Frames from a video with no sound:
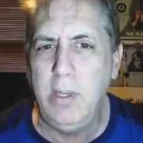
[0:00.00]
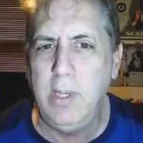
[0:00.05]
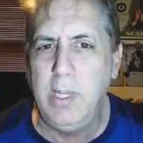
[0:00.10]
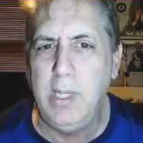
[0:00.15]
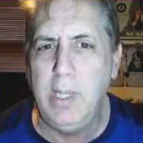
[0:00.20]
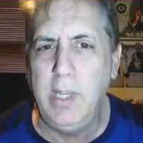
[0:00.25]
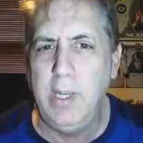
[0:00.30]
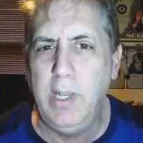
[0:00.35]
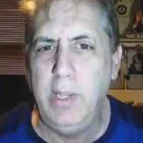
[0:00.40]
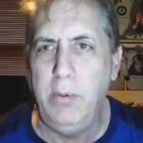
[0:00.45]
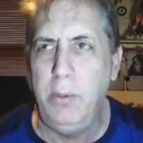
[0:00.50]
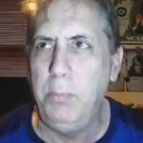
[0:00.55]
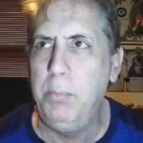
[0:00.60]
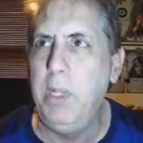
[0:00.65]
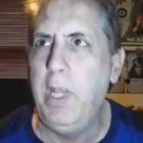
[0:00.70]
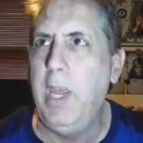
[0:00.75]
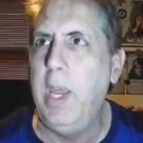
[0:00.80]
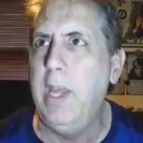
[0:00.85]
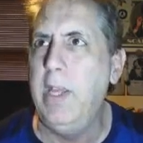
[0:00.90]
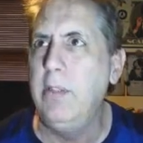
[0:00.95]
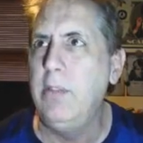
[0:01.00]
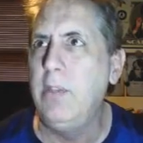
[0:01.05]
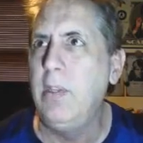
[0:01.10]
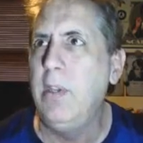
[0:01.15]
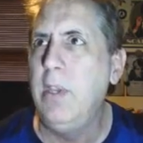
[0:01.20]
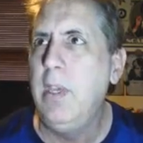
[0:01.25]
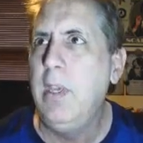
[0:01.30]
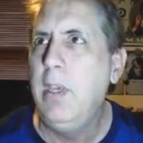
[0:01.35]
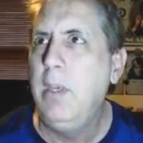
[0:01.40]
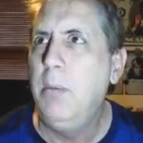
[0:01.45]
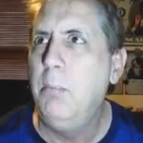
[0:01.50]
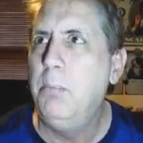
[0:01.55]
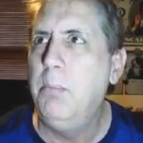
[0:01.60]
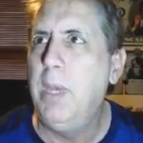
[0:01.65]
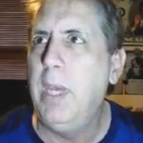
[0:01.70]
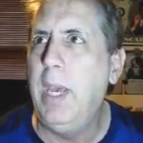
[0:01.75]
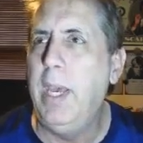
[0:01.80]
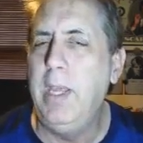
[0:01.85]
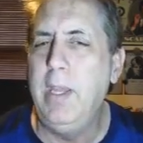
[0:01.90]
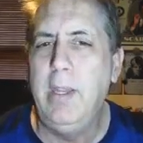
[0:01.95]
year. I got other plants,
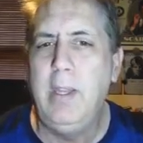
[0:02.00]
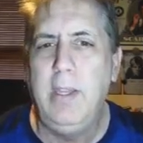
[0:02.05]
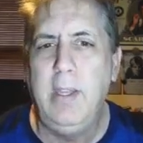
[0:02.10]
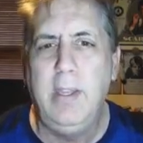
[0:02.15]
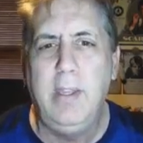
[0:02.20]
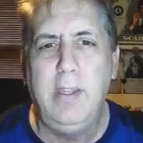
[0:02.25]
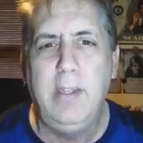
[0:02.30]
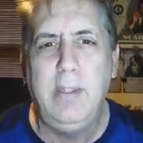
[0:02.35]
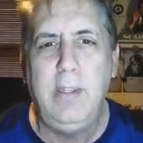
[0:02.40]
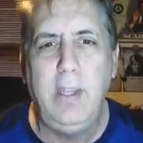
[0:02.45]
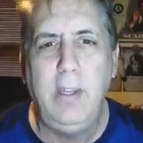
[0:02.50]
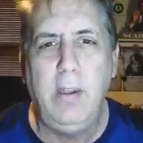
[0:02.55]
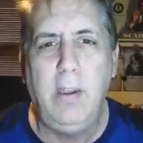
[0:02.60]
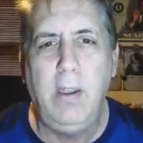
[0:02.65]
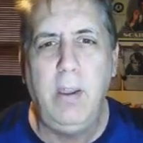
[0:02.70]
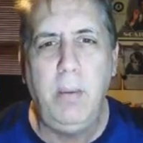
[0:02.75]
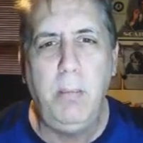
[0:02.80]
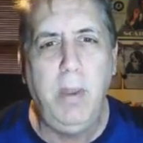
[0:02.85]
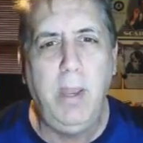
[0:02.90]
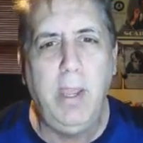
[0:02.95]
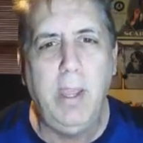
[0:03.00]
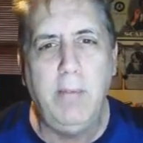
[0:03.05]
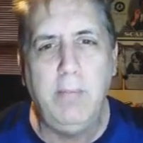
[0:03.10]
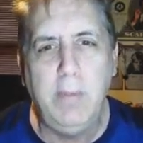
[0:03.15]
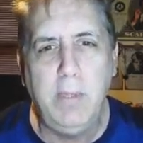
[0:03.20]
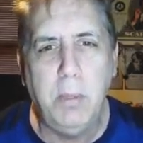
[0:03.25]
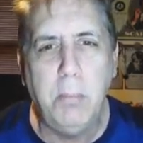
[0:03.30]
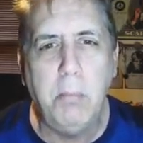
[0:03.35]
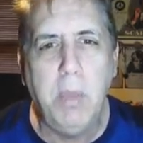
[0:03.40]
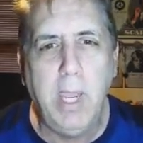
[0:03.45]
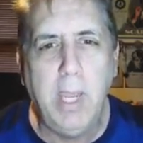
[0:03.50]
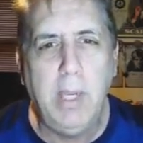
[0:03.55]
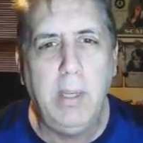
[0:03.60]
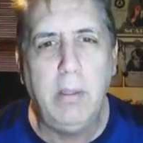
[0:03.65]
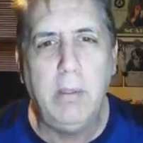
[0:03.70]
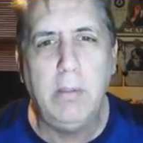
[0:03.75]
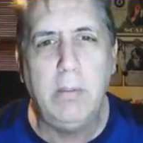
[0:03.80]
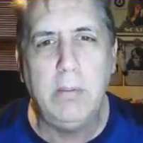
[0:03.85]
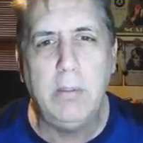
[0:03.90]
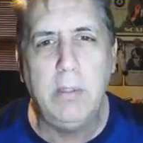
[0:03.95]
but I'm going to have
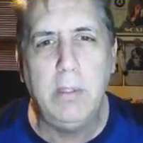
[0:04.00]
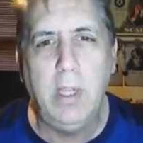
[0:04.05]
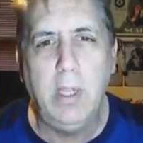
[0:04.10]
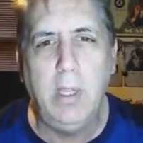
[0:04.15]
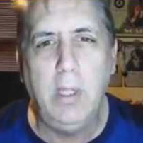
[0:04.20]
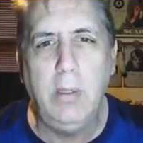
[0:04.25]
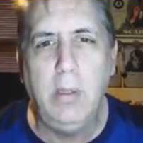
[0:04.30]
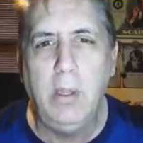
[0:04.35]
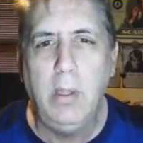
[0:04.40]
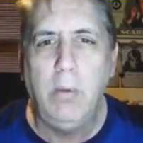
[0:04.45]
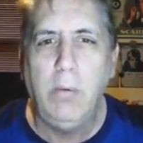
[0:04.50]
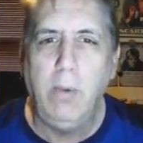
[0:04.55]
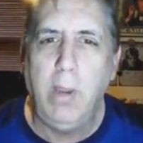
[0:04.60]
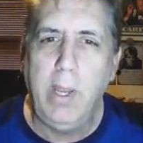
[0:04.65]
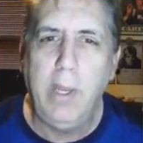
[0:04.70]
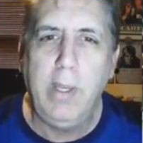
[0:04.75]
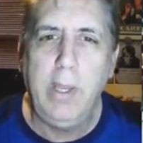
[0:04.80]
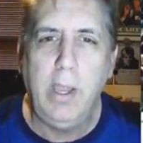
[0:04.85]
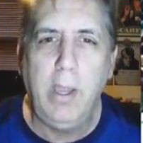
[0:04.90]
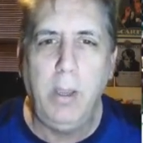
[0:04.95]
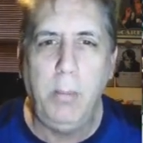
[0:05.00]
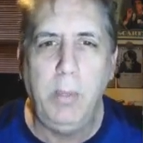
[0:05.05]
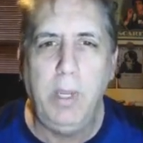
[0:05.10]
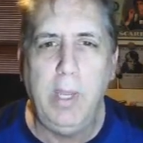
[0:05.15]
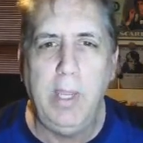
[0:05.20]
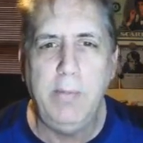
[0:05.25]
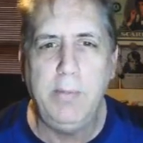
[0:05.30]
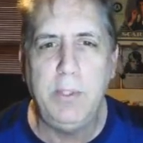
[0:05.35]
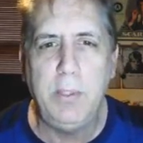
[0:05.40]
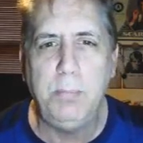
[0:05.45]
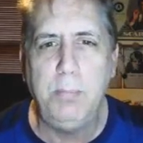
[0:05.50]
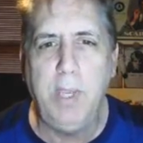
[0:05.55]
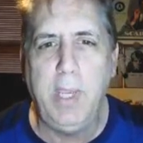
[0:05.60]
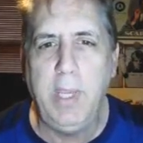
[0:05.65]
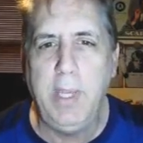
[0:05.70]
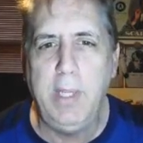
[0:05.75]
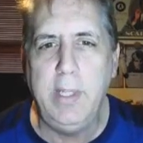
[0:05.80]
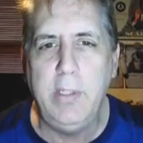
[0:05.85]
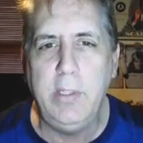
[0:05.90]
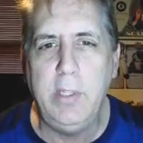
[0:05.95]
tomatoes, and right now I'm going to have
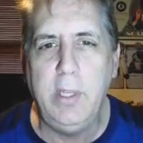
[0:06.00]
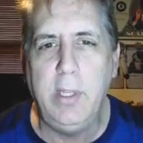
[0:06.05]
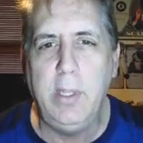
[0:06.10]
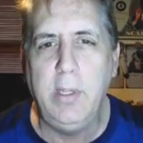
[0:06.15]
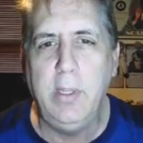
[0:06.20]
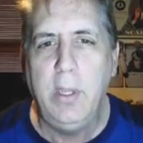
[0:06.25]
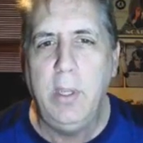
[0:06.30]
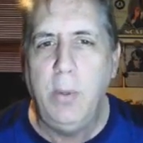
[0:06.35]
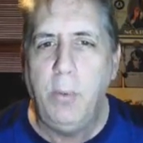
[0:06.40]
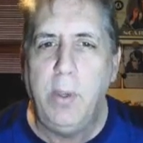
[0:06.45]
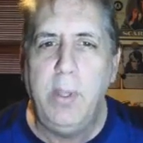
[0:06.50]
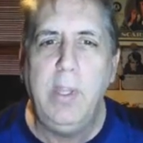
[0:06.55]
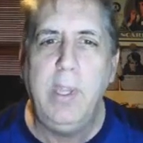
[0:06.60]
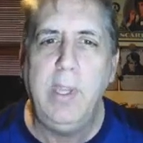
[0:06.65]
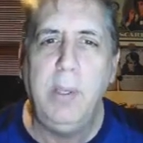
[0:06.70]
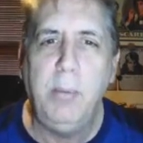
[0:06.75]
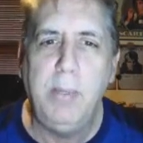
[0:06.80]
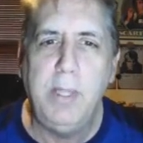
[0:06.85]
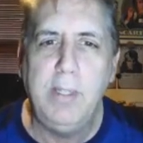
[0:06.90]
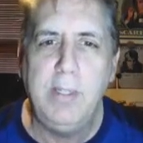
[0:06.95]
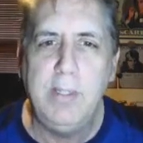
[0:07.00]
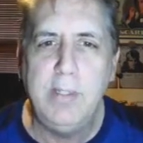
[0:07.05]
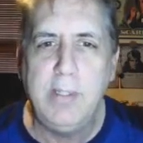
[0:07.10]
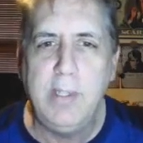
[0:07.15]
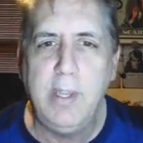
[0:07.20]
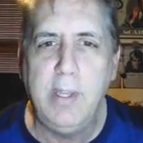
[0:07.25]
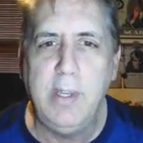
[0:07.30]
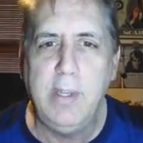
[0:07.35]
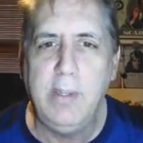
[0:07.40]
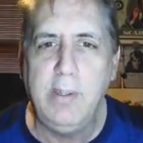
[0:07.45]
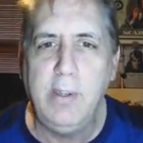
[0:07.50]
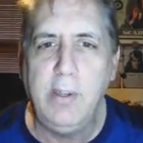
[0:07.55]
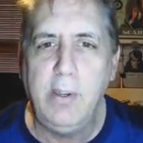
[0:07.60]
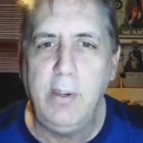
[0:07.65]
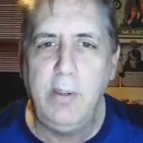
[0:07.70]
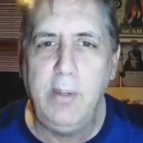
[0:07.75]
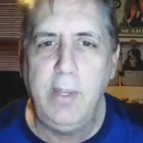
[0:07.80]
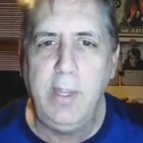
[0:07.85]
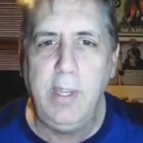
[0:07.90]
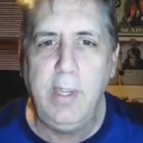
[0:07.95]
spinach. And one thing about this kind of
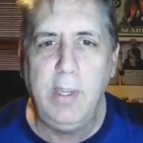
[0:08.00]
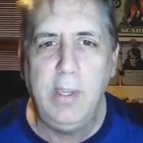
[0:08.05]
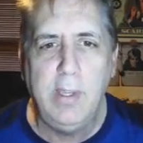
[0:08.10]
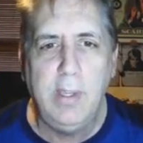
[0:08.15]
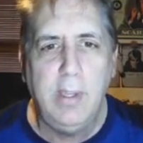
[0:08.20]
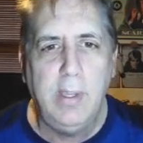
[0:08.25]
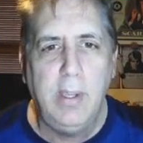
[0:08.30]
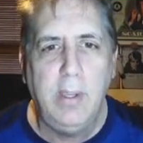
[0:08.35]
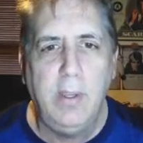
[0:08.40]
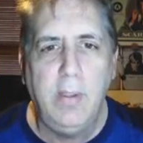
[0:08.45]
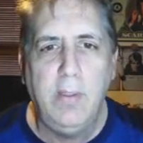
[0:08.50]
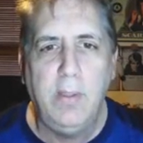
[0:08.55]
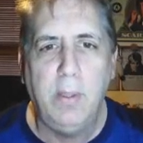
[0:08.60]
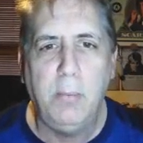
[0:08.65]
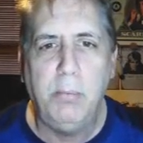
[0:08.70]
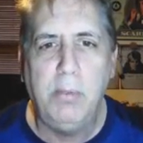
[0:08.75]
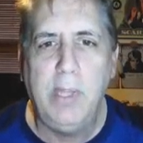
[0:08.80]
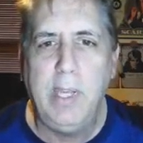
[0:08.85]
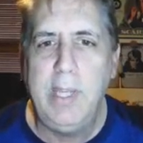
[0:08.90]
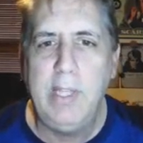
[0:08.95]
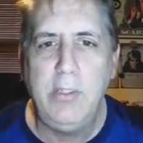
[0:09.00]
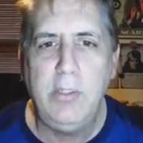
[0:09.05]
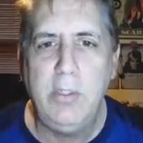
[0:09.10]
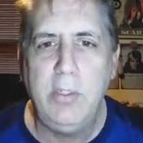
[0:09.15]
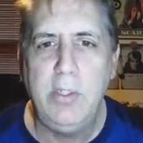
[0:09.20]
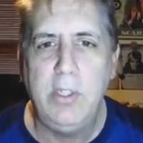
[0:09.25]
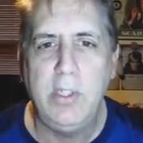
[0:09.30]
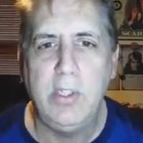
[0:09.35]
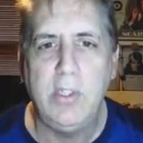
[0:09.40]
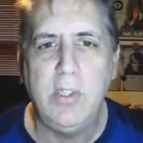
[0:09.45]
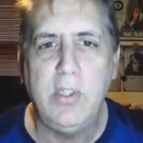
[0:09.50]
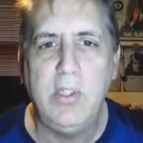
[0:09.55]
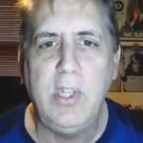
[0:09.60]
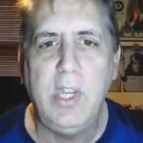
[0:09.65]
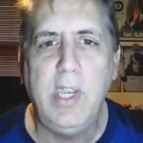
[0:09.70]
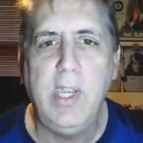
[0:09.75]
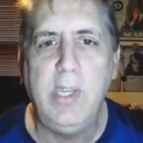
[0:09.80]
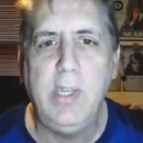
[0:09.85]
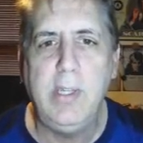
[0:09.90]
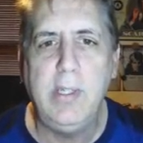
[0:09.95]
gardening, the plants just
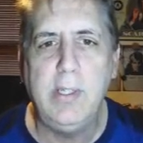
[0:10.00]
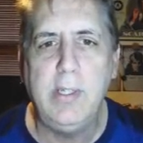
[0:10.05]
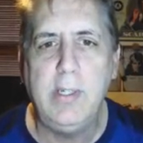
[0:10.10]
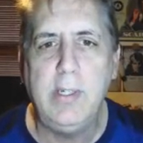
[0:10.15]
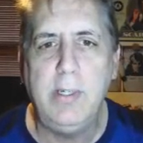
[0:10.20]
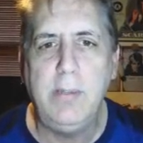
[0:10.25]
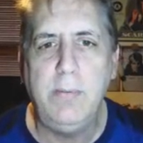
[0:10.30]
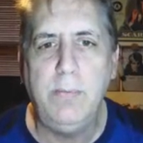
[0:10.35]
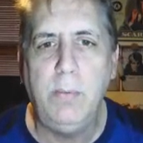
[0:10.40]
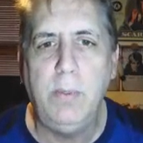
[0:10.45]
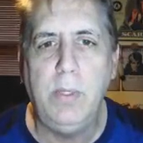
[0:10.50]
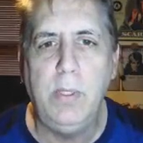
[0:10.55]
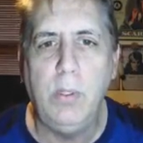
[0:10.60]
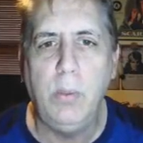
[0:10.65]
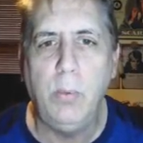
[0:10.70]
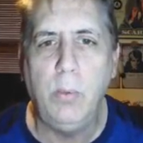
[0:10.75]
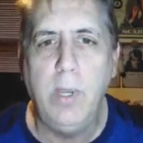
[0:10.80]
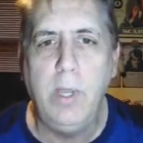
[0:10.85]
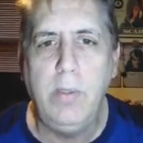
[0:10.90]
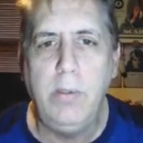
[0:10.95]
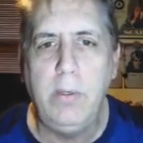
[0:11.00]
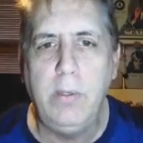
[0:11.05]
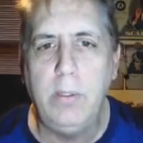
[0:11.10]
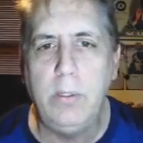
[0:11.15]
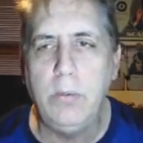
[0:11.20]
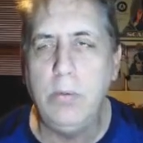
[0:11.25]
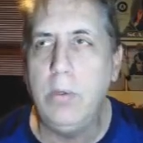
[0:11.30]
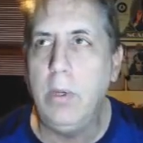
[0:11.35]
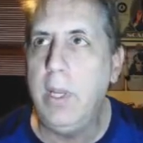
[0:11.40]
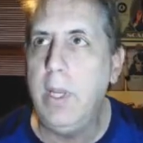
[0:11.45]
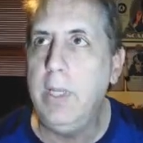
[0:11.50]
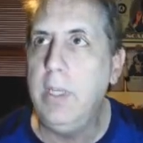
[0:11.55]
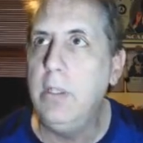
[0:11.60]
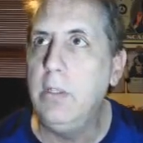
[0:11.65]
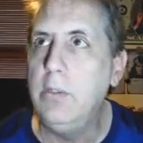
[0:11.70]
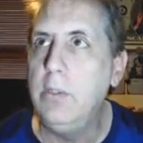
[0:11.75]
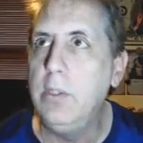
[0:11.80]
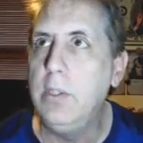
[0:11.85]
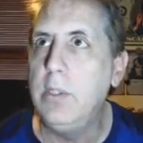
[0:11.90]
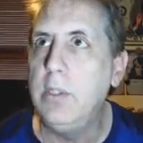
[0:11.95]
take off when the weather is right.
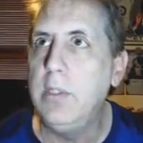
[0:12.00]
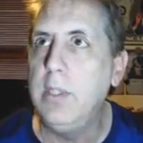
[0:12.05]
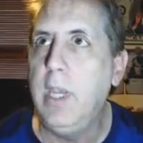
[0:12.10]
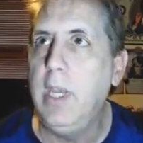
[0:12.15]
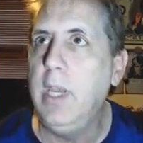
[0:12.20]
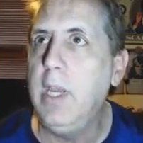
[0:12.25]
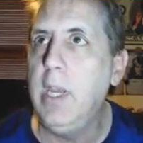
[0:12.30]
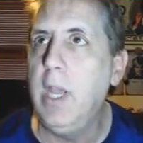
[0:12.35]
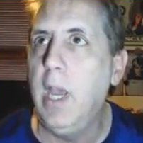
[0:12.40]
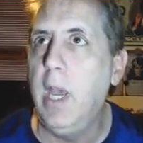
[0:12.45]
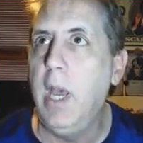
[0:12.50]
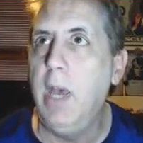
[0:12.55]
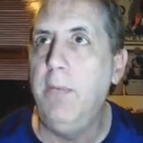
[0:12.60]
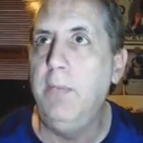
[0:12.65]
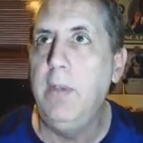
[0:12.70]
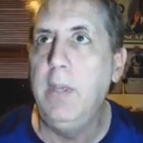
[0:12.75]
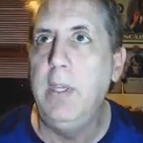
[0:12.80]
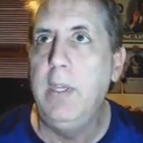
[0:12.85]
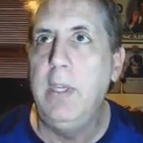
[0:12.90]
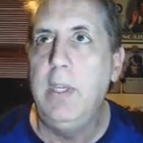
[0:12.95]
It'll just take off.